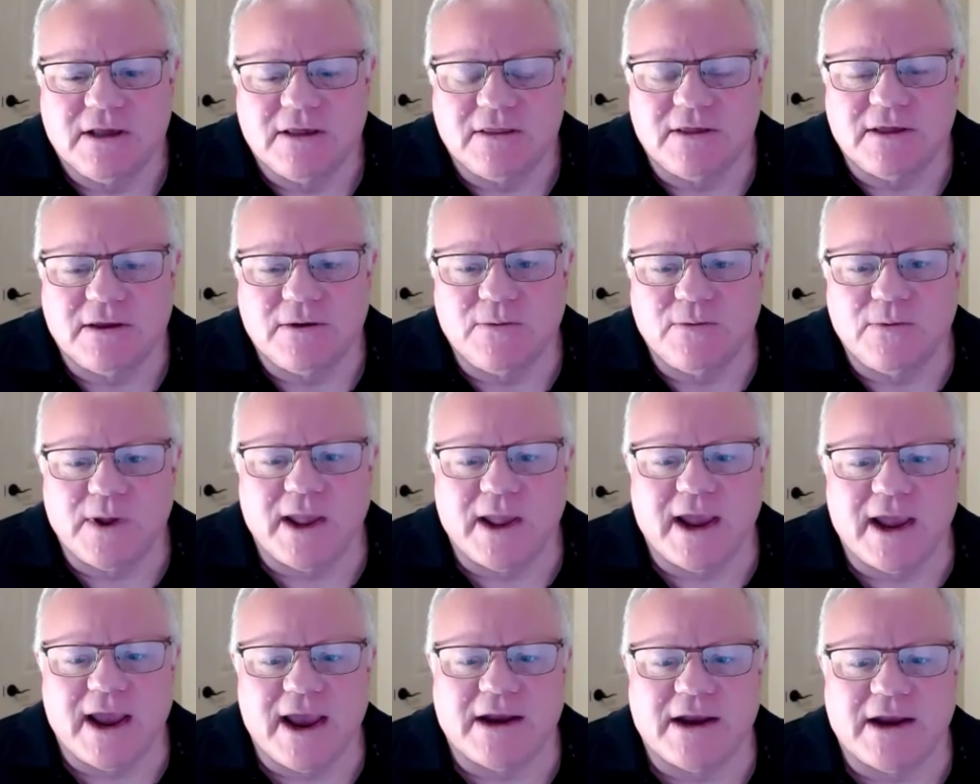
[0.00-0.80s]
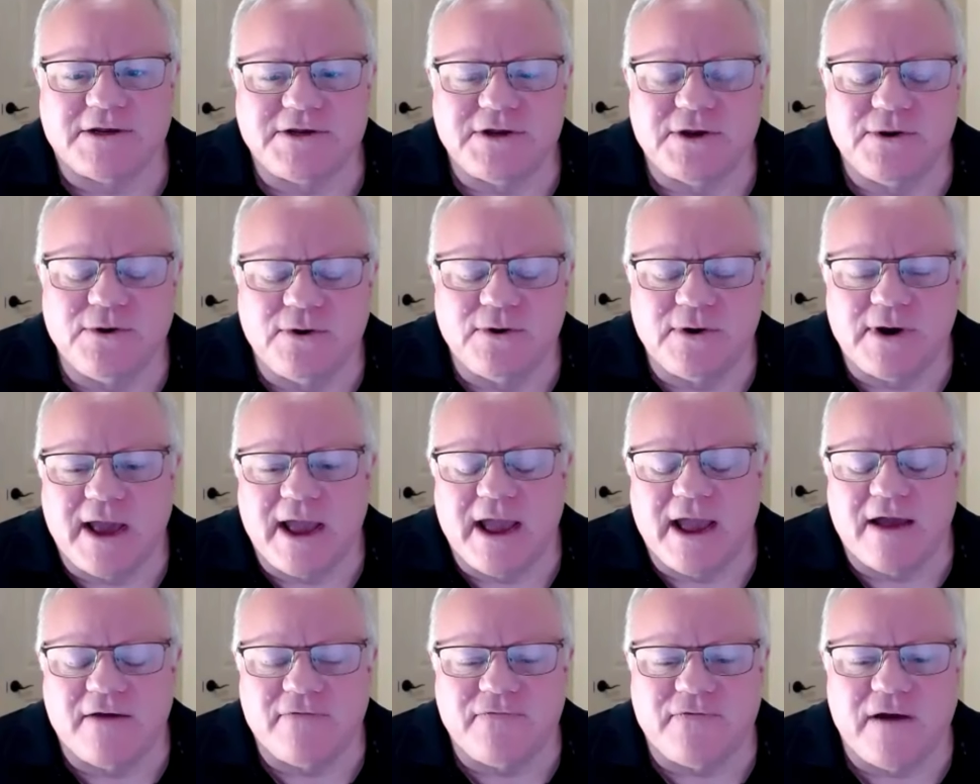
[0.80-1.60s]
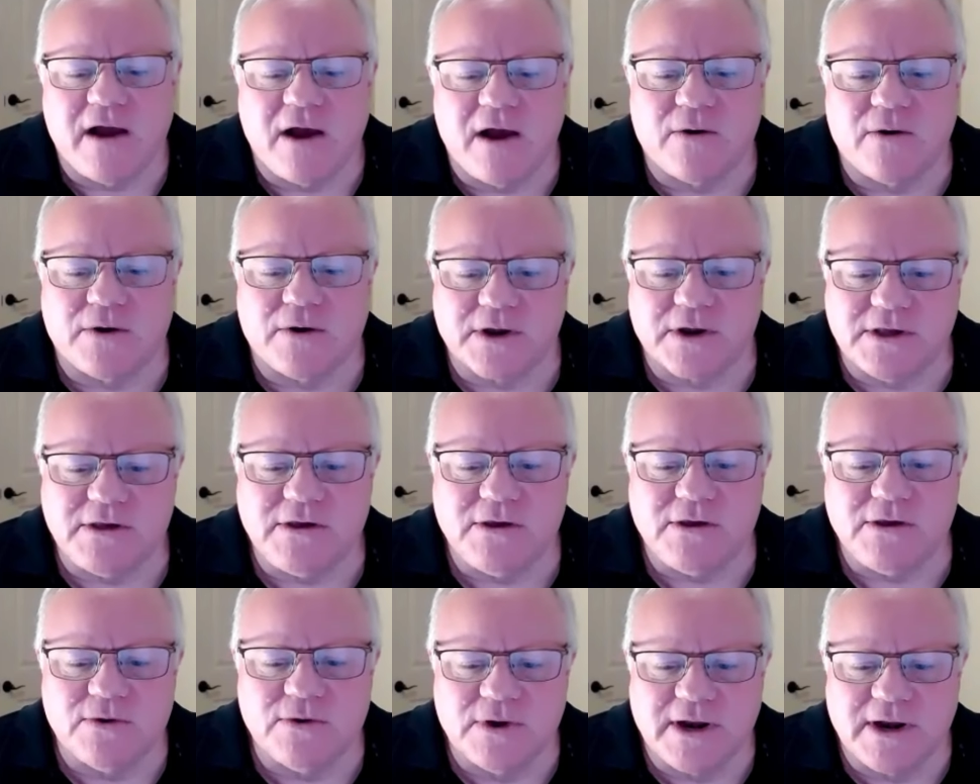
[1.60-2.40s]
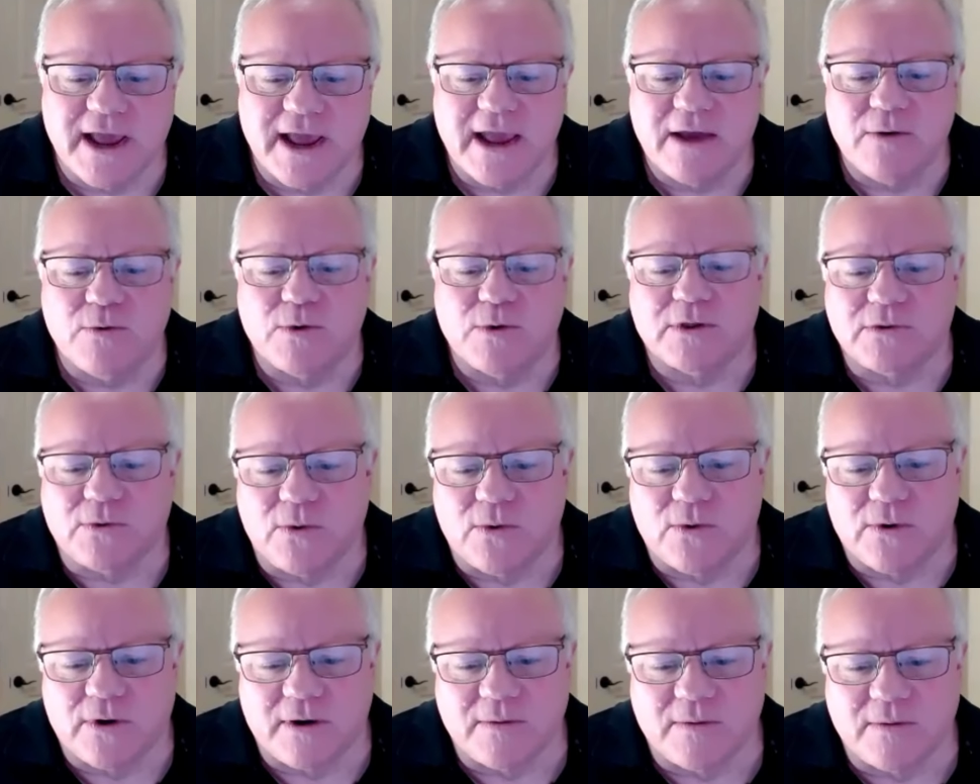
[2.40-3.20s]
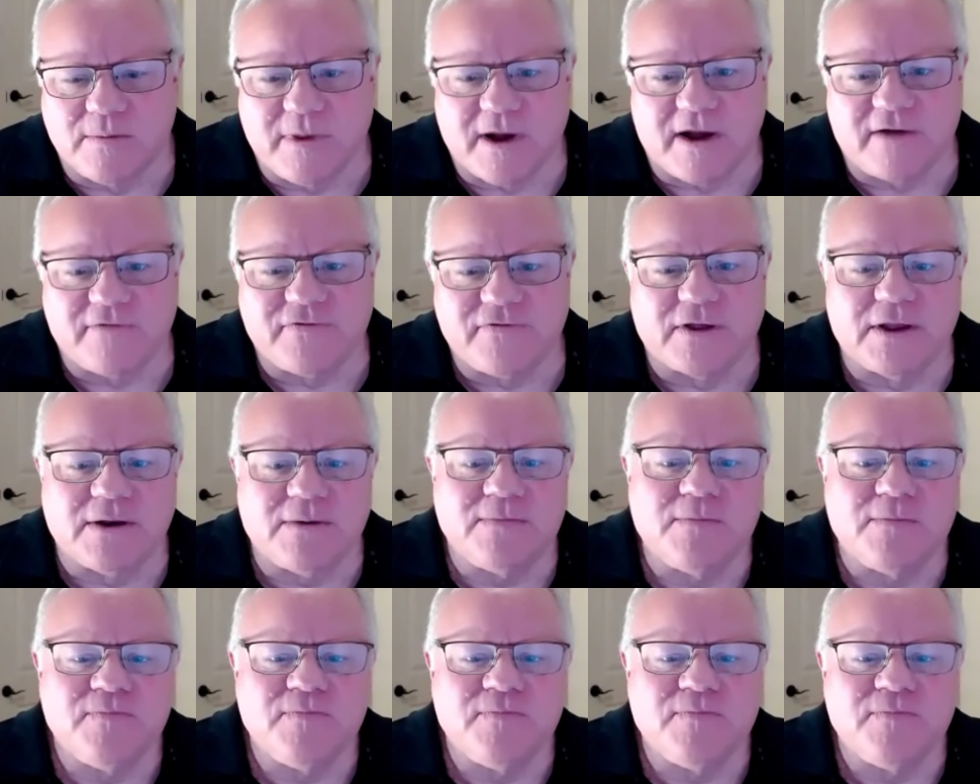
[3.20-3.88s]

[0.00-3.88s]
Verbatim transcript: Then we had a 2.5-hour Q&A with Warren Buffett.